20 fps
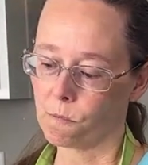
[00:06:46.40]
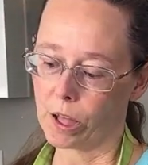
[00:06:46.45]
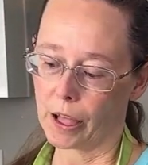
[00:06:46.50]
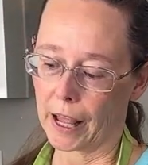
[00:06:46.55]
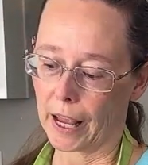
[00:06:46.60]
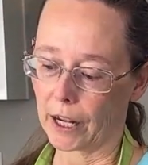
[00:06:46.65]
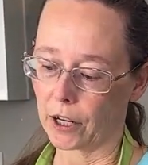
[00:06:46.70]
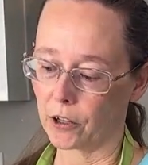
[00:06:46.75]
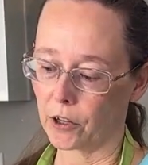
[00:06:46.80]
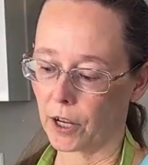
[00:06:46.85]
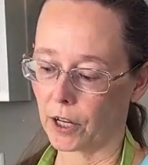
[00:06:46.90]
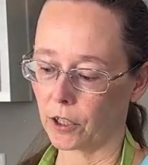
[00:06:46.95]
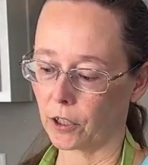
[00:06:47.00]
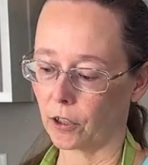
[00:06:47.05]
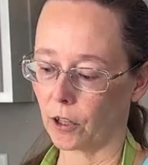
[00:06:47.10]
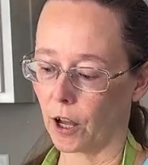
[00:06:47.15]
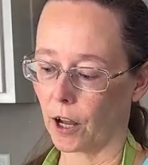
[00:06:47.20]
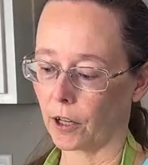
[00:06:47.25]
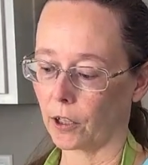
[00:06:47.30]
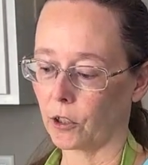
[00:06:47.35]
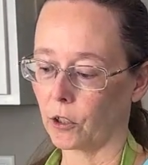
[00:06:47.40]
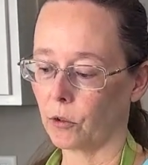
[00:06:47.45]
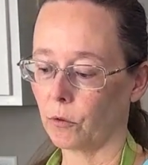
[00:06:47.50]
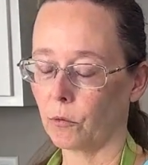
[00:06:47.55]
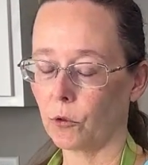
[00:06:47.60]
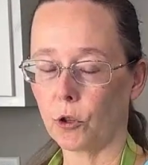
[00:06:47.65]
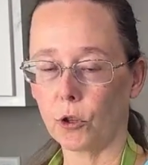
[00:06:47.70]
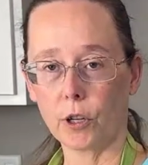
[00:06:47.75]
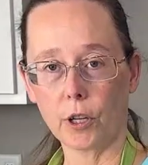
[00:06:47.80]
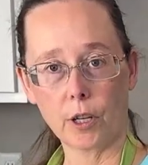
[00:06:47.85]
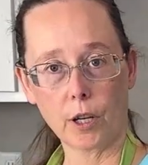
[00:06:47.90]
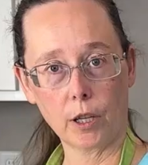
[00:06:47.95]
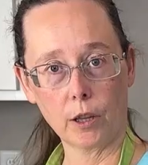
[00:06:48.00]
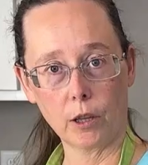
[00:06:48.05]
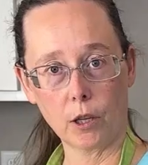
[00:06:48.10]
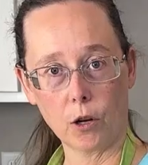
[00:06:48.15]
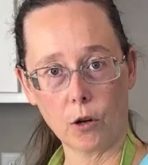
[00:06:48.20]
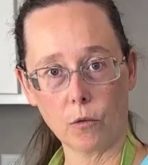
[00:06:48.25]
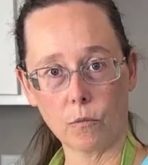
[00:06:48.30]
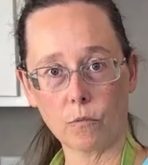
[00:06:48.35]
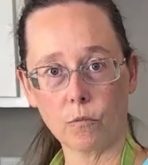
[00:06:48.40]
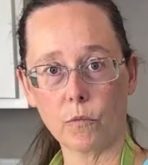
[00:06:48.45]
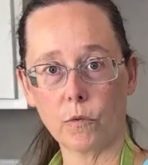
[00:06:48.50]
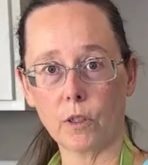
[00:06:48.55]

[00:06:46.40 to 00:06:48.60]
8 or 9 o'clock, turn it on low.